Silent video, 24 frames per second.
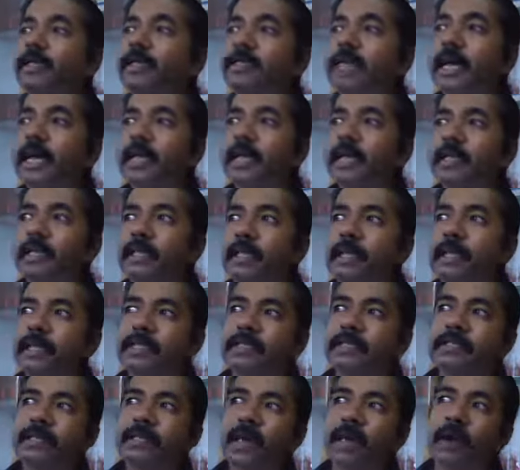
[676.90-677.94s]
Second thing
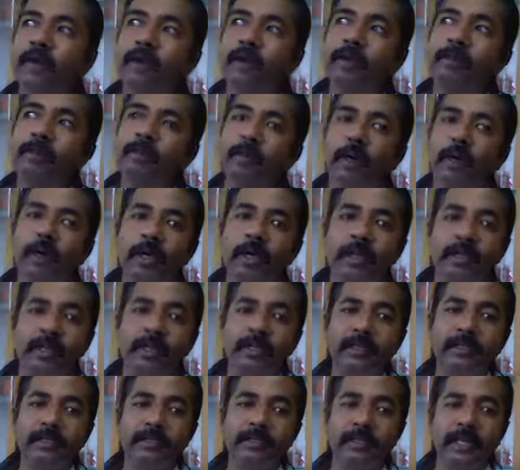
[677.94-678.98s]
is how important
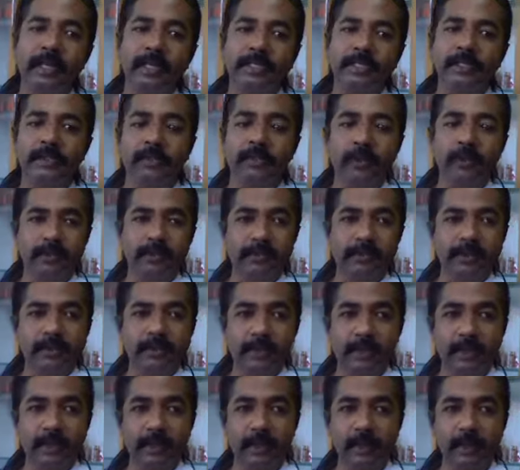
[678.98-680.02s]
is astrologer's
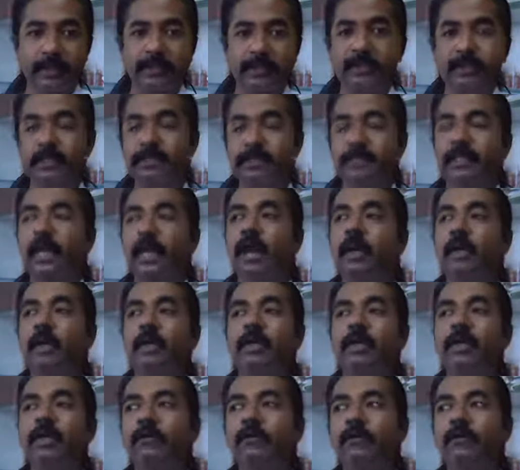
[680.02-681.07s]
advice.
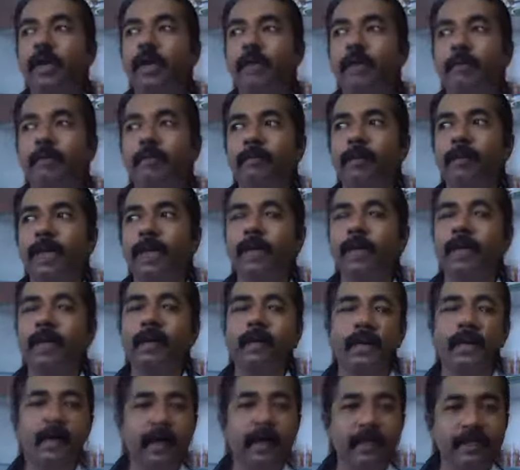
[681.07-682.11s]
Now, if I make a
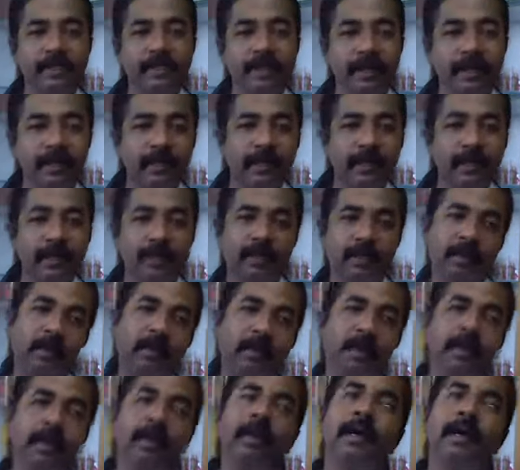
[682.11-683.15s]
correction here,
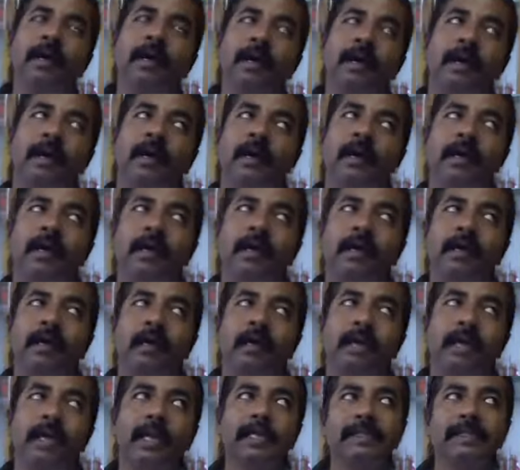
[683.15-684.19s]

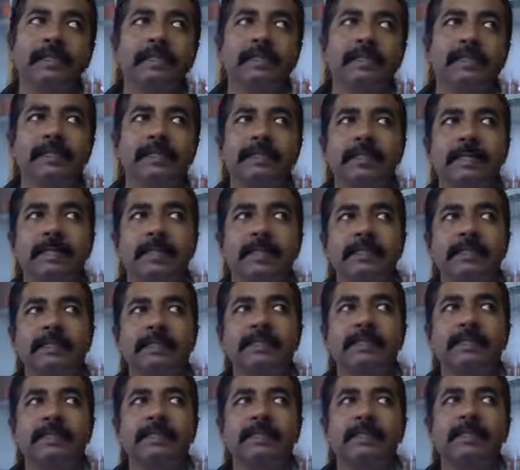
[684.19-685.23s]
let's
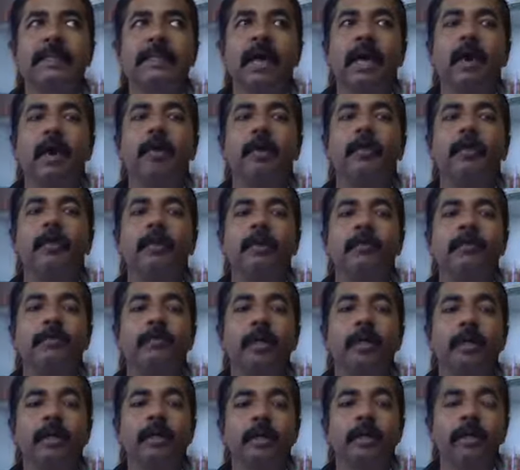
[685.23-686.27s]
discuss how
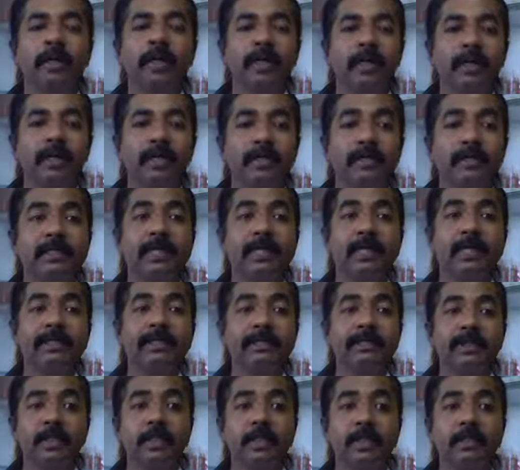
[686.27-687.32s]
important is
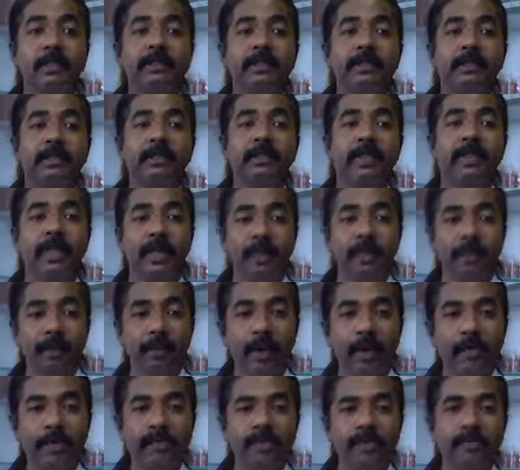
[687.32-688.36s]
astrologer's
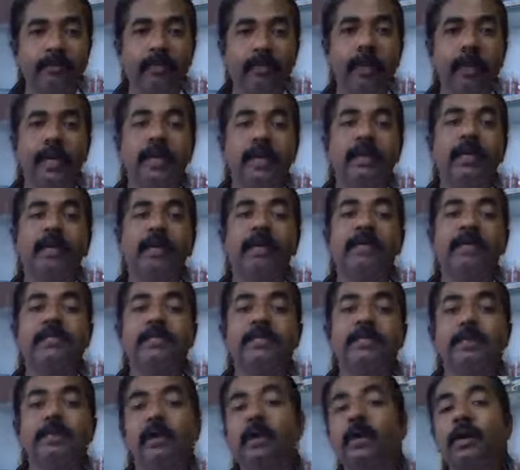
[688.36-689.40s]
advice when it
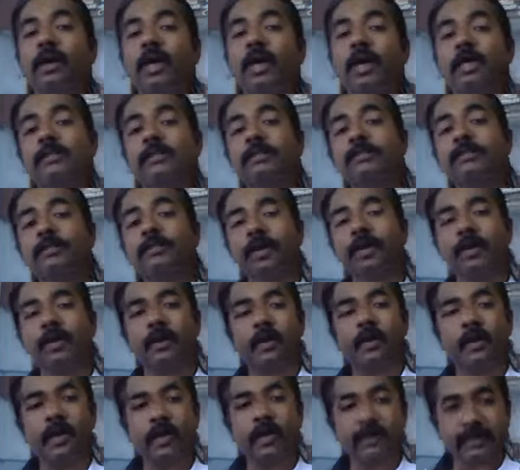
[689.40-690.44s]
is not as per
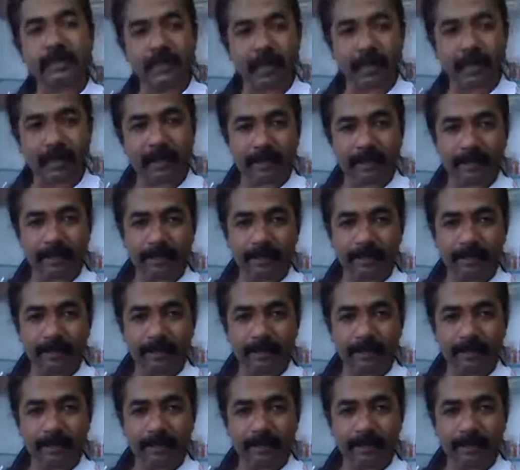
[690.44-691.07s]
your desire.